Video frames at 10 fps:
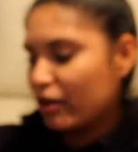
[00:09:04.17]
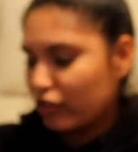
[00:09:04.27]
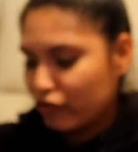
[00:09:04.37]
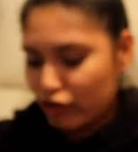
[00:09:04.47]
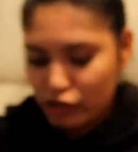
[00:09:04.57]
out
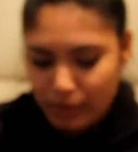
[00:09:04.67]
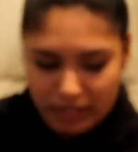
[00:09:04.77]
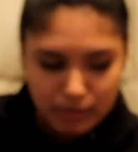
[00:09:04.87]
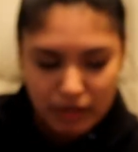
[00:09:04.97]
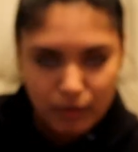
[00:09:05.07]
in the first
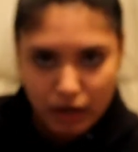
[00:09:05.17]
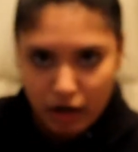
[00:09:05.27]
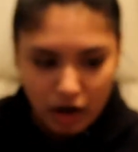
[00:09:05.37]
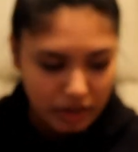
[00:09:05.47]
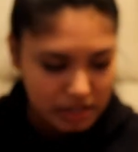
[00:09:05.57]
place. But then we
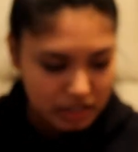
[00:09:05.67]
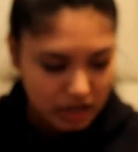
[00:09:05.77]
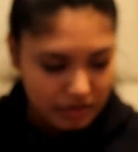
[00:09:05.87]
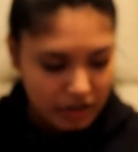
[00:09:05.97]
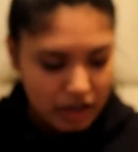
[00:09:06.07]
got all this
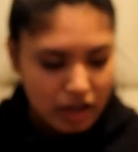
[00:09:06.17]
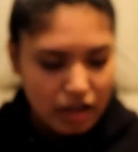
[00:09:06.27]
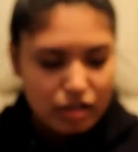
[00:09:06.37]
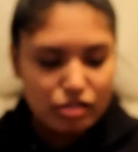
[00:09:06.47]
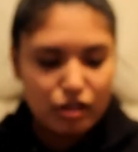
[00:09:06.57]
stuff.
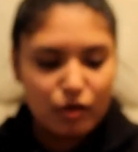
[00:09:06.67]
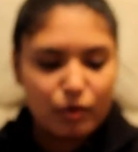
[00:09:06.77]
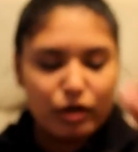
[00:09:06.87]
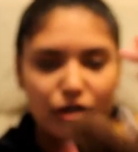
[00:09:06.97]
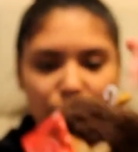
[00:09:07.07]
So
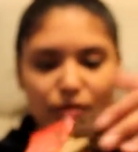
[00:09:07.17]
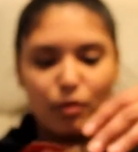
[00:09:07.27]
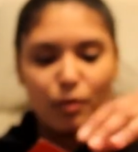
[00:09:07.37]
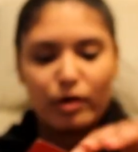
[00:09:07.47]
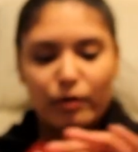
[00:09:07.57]
we're
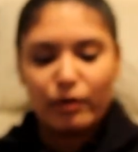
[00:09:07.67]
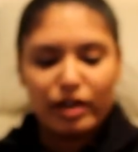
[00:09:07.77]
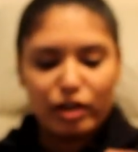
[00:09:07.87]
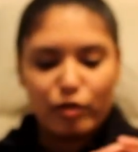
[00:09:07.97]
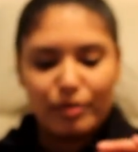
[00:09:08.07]
we want we're
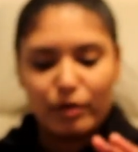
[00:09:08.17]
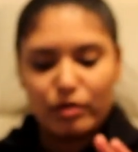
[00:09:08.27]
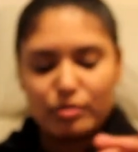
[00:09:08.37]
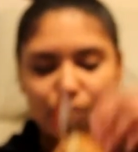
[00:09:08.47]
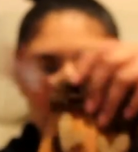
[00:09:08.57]
gonna do big ones, but